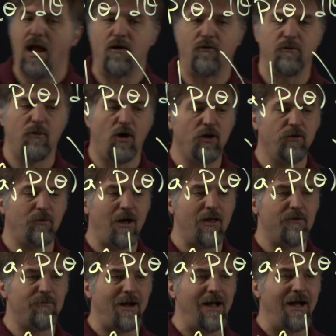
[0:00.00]
and we multiply
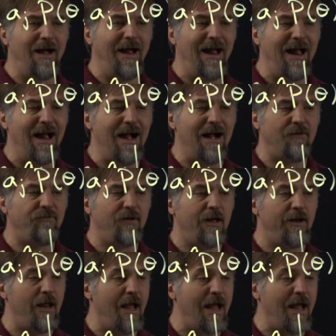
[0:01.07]
them by 1/2 and